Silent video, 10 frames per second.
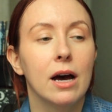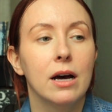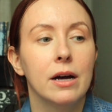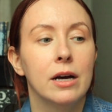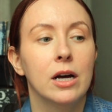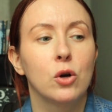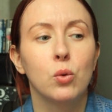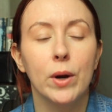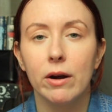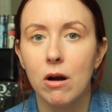a
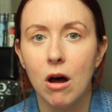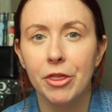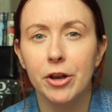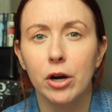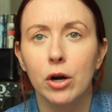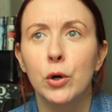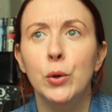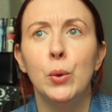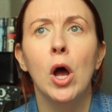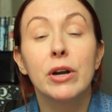queer author
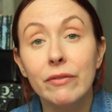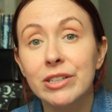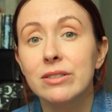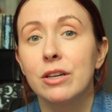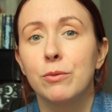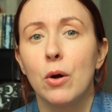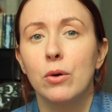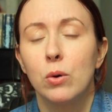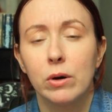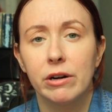who previously wrote
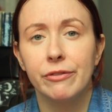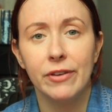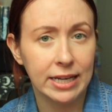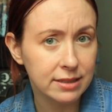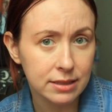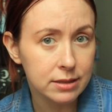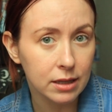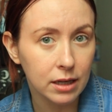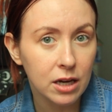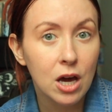horror
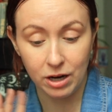fantasy.